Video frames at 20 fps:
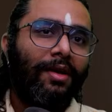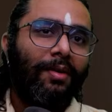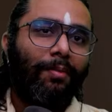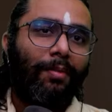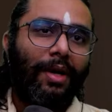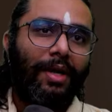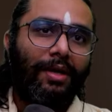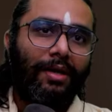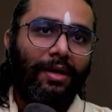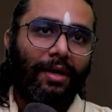
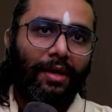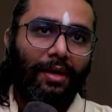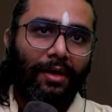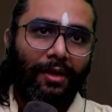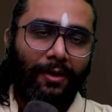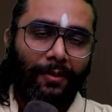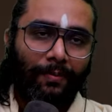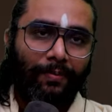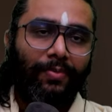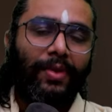But
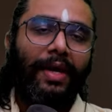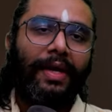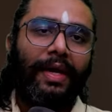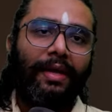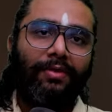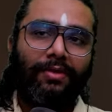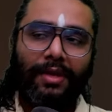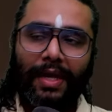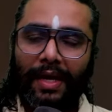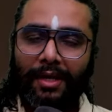
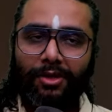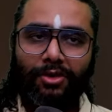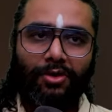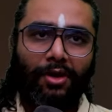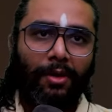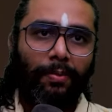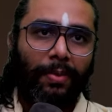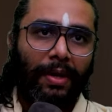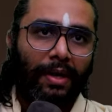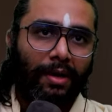again, thanks to
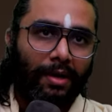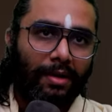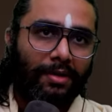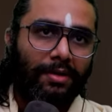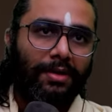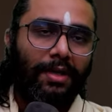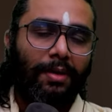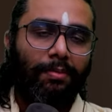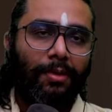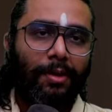our
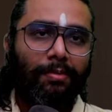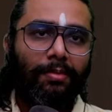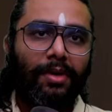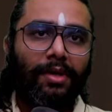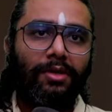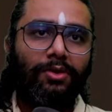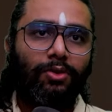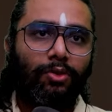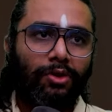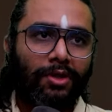patrons and
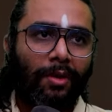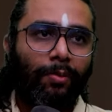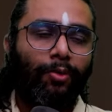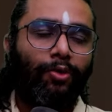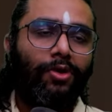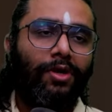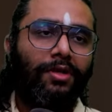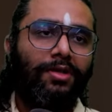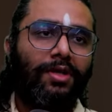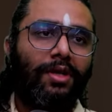members who
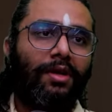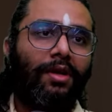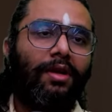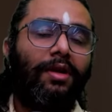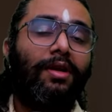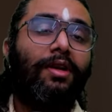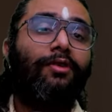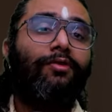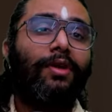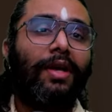support us
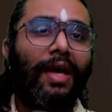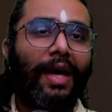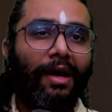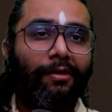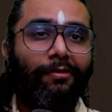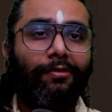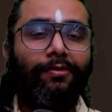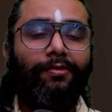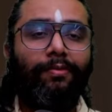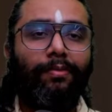regularly, we
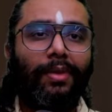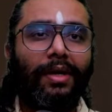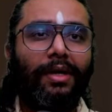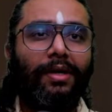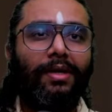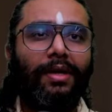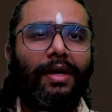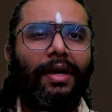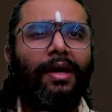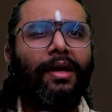have
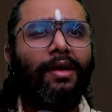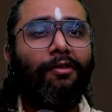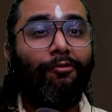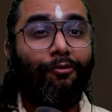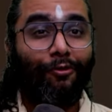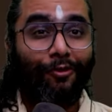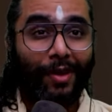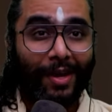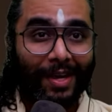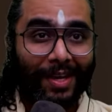built a
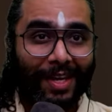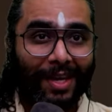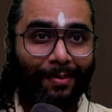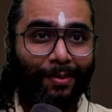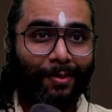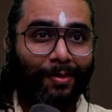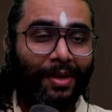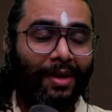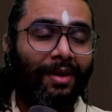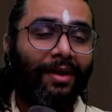very
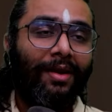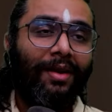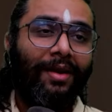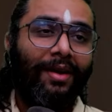capable,